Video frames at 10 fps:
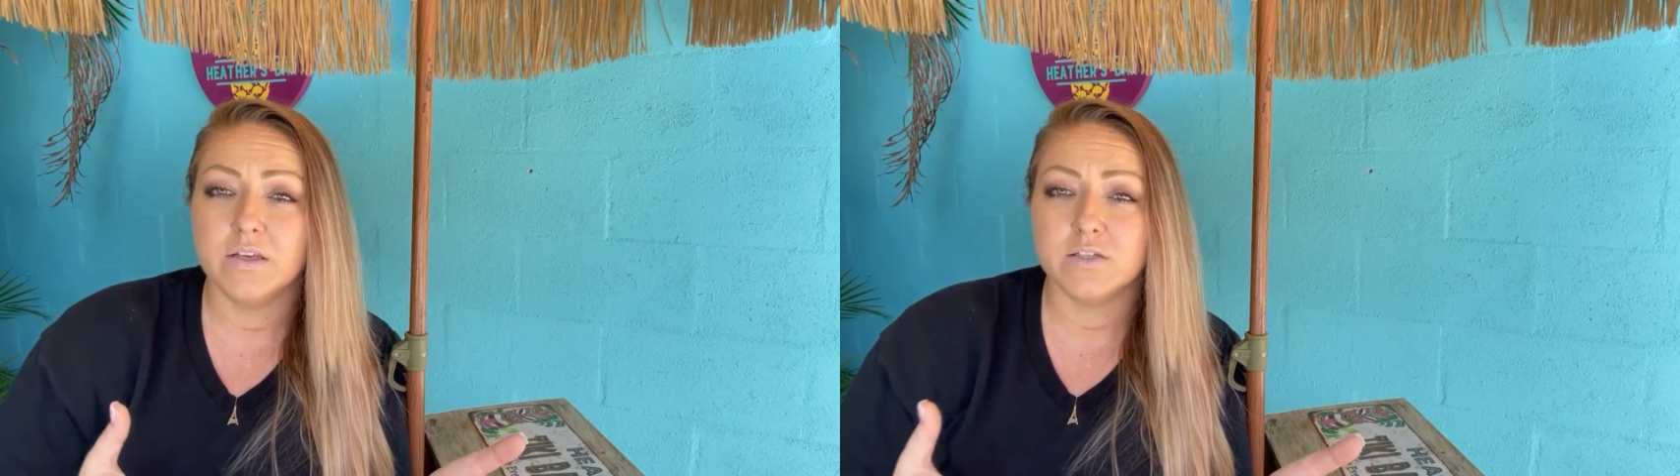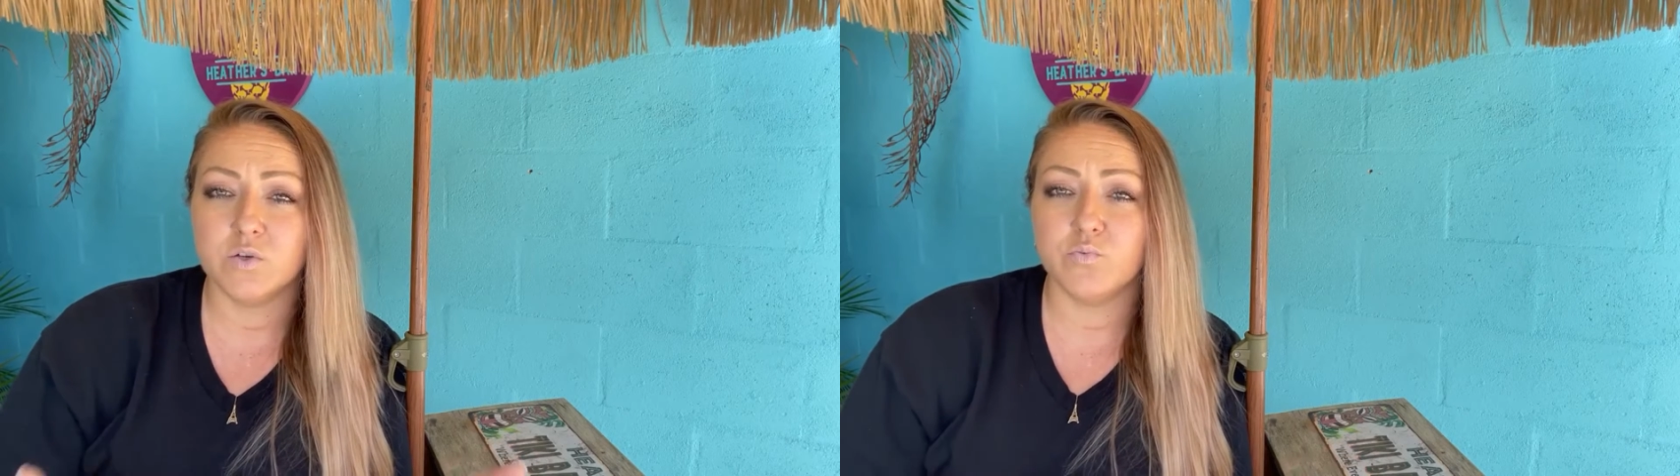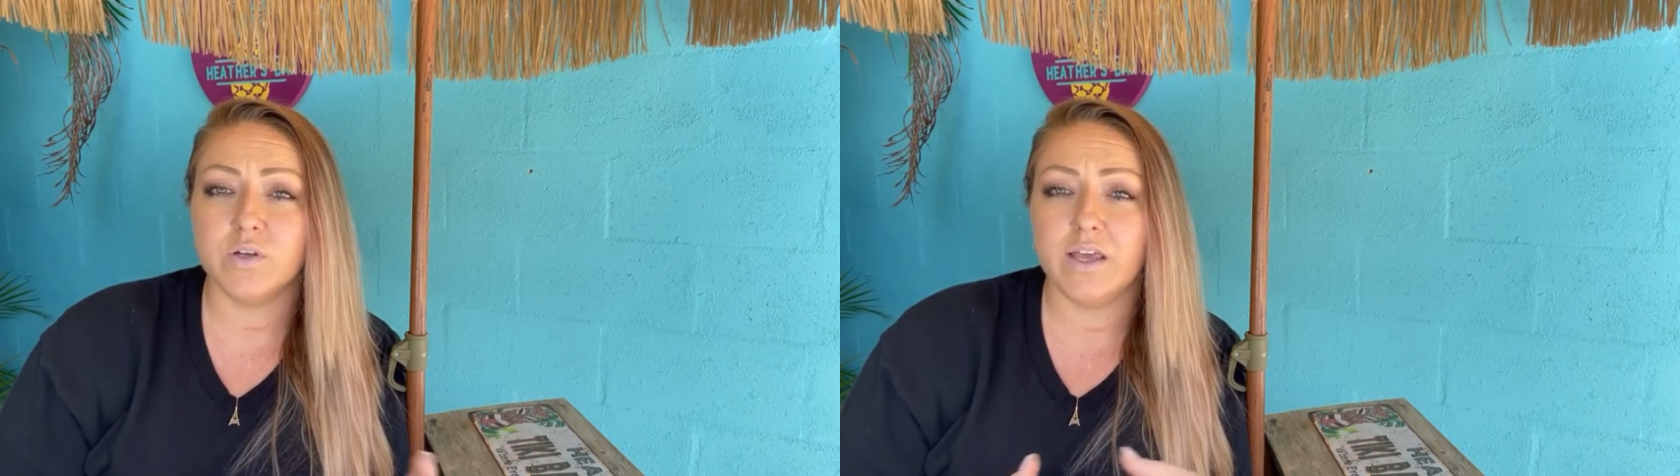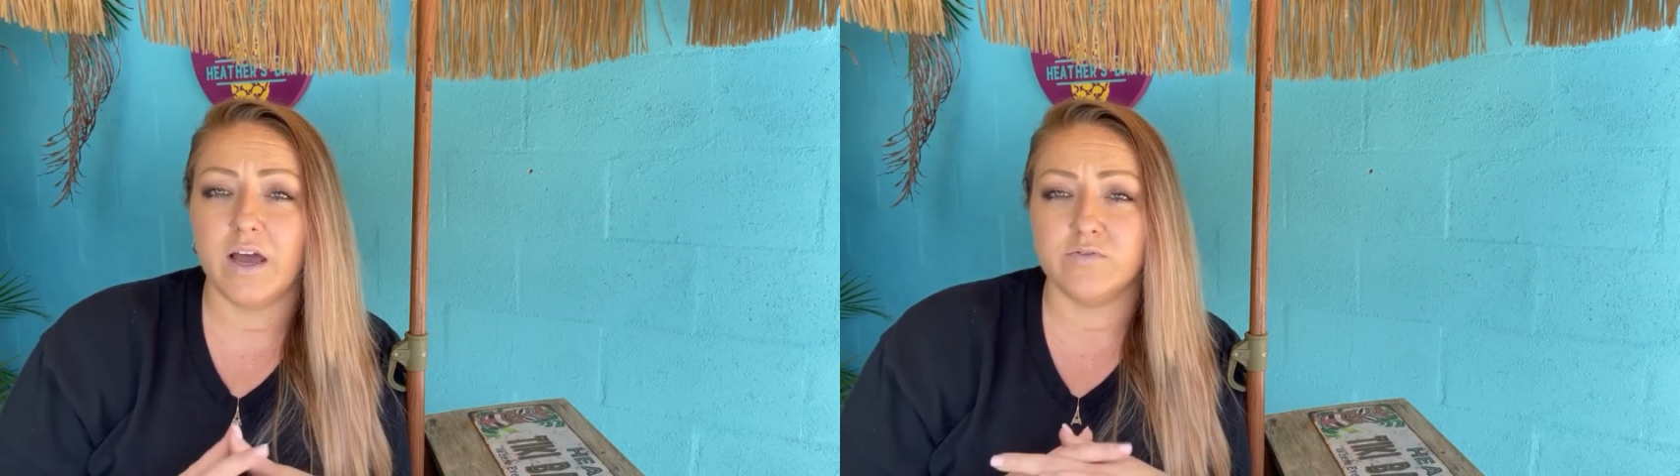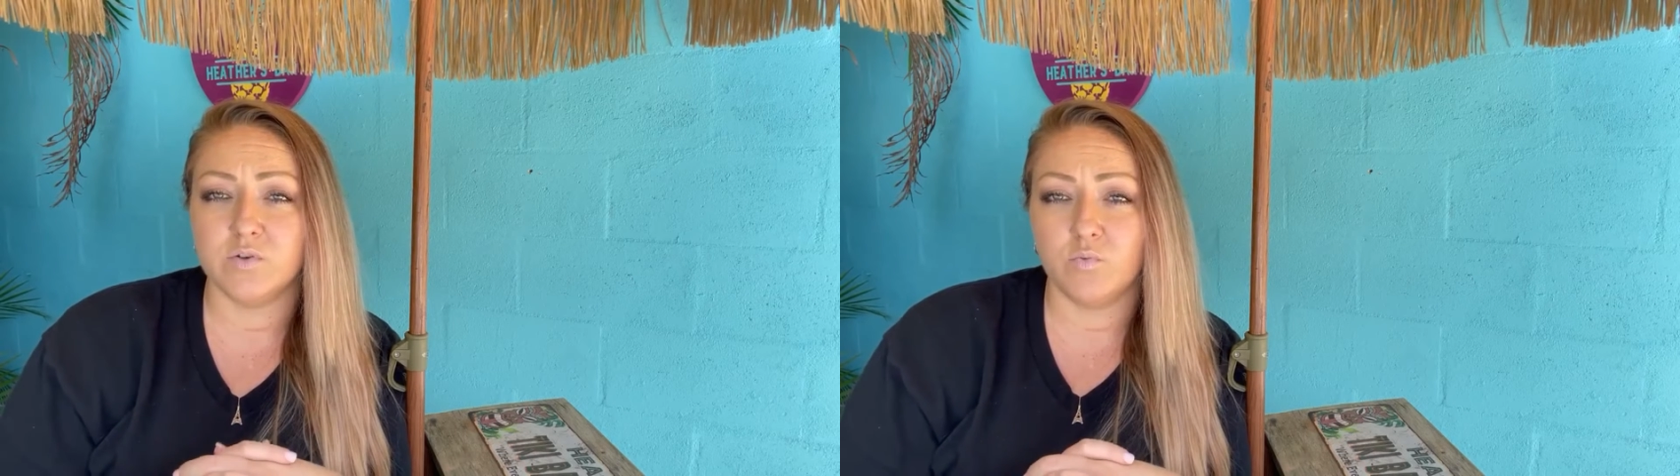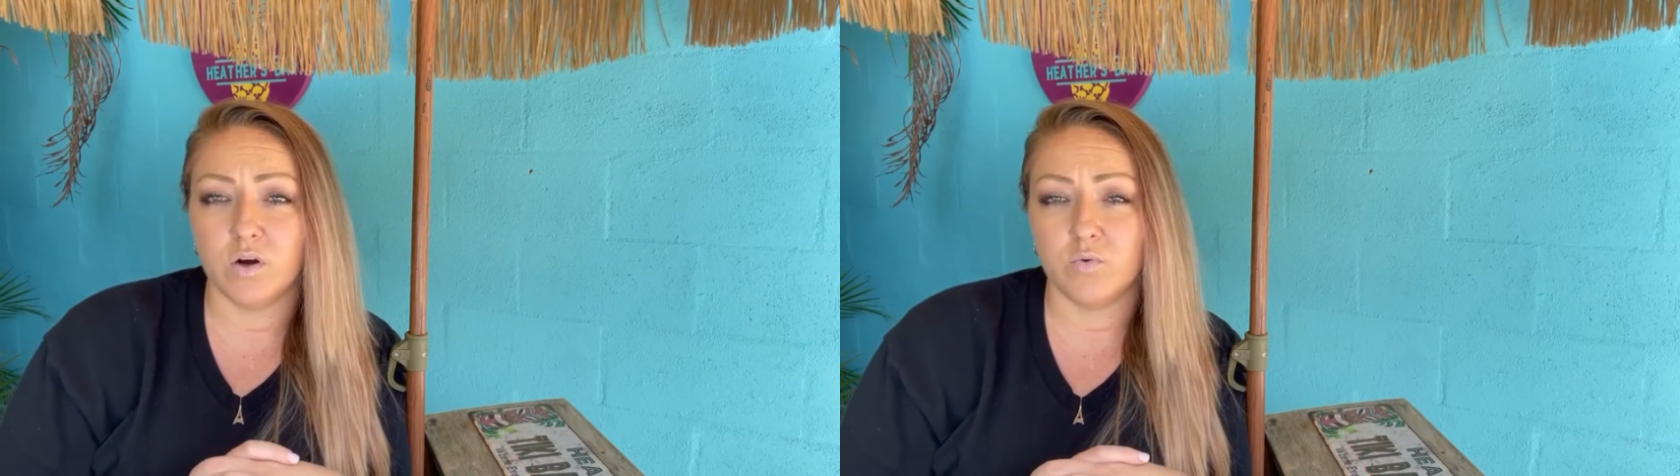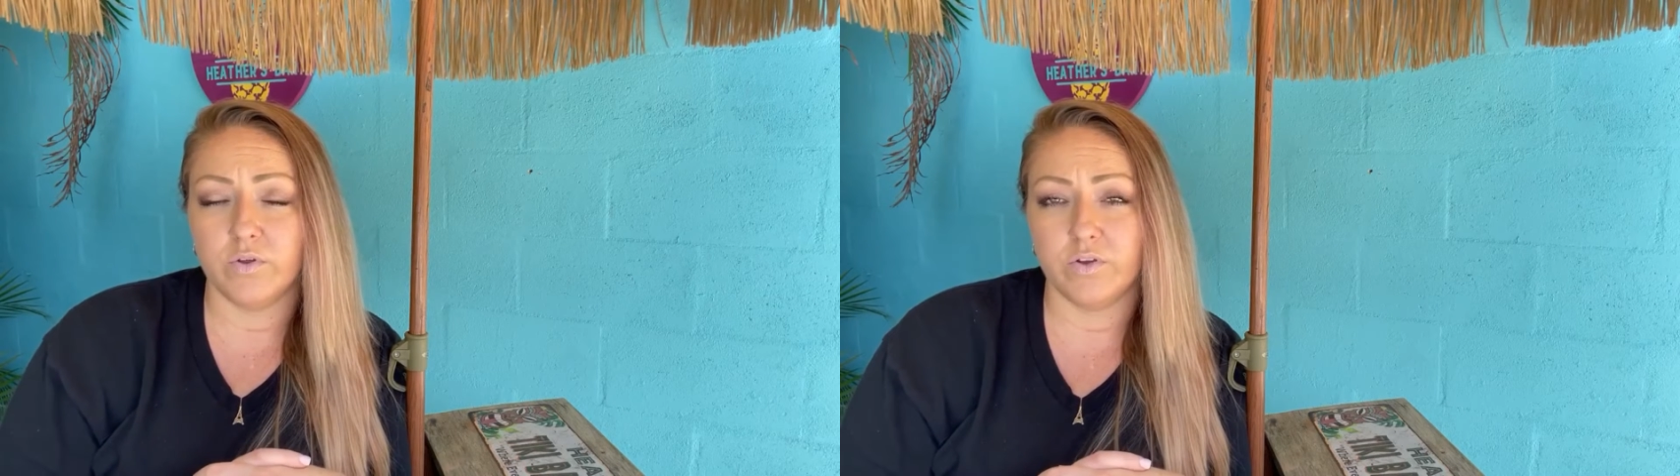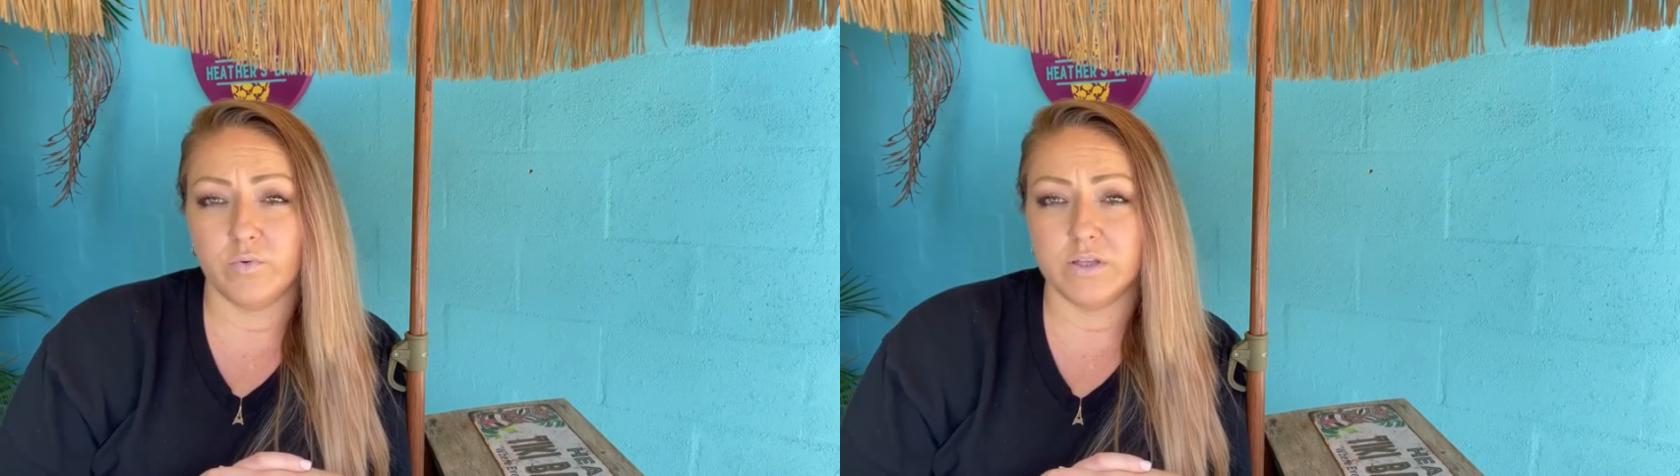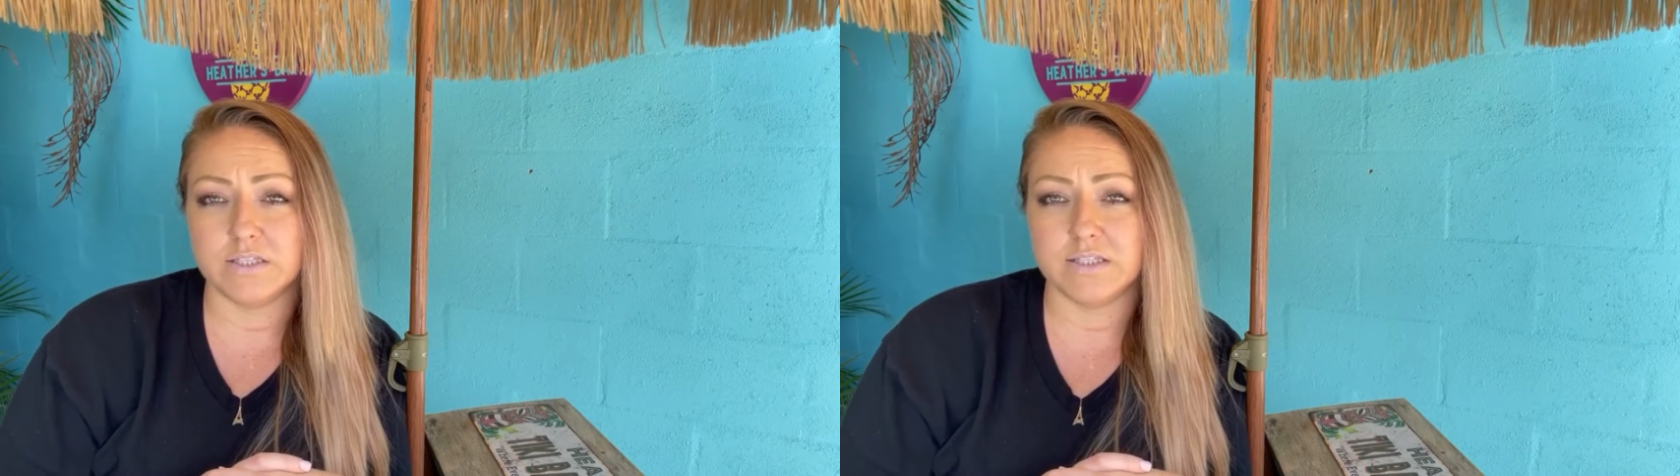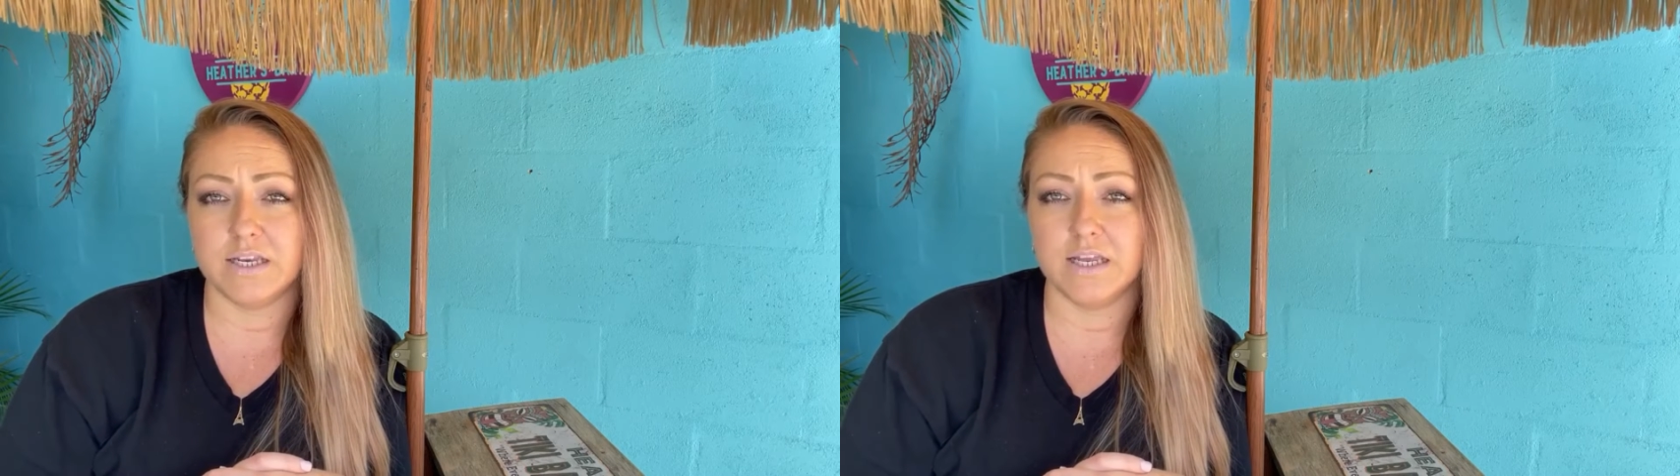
So you really have to work with your real estate